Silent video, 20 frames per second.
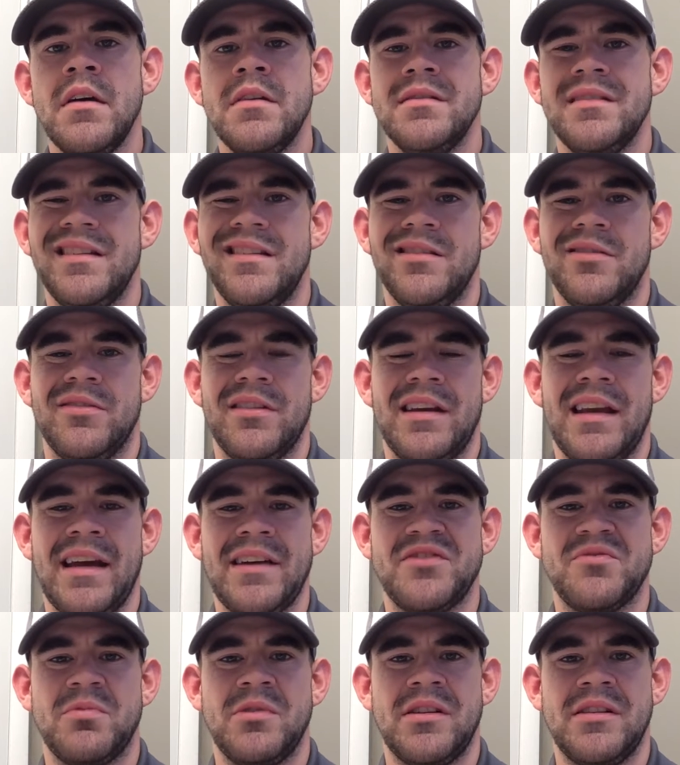you. The
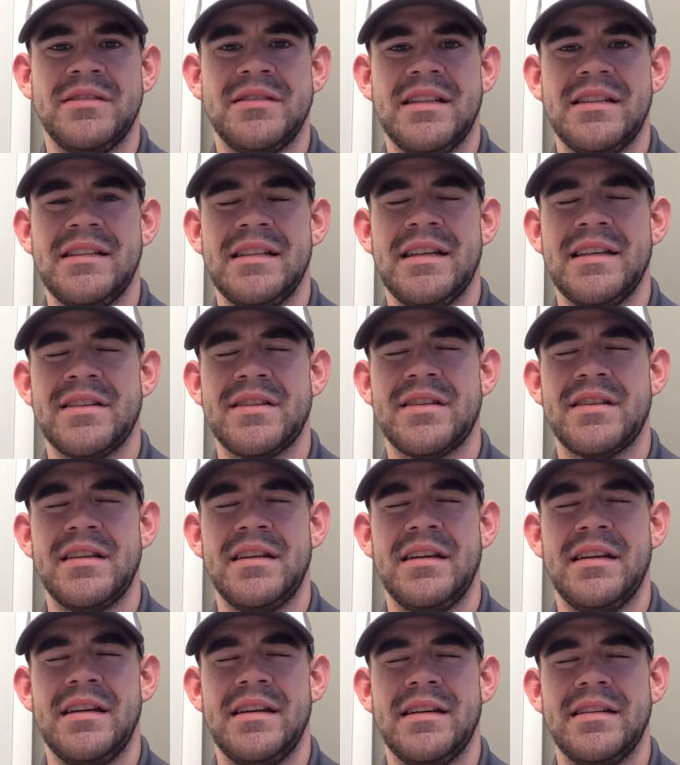next one on that
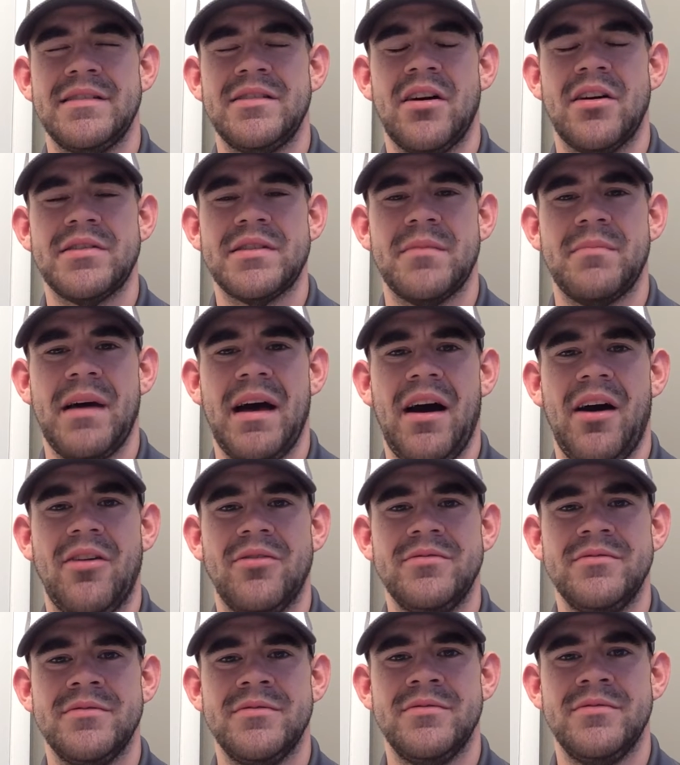list talks
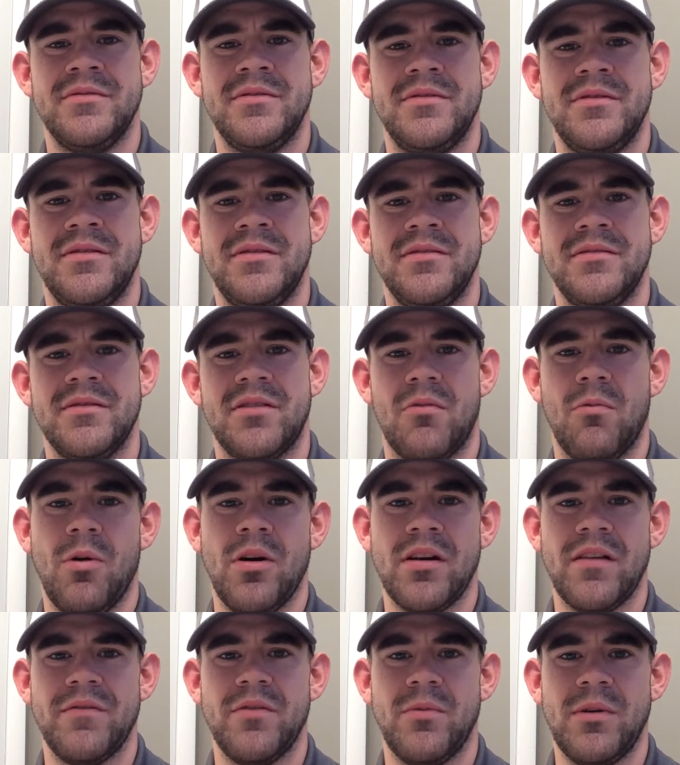about, or
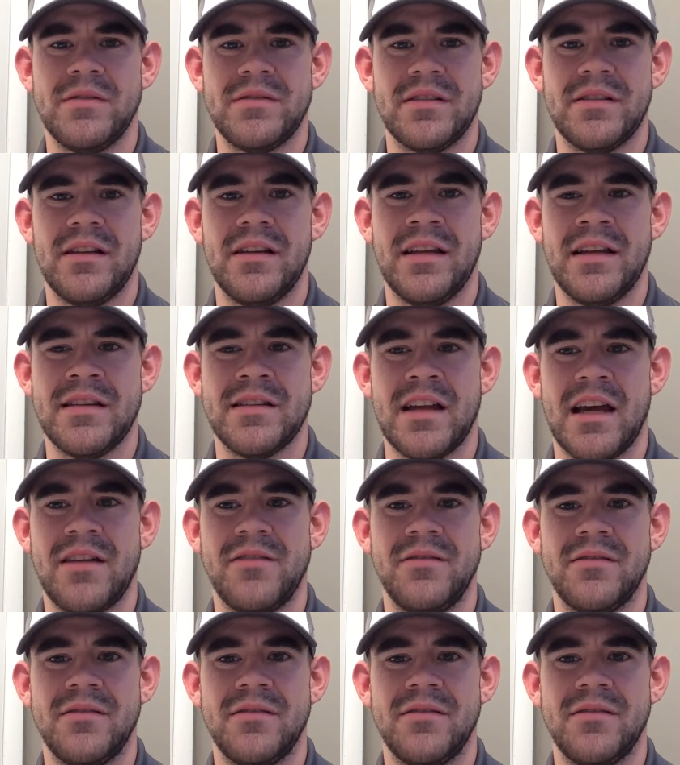one of the ones on the list,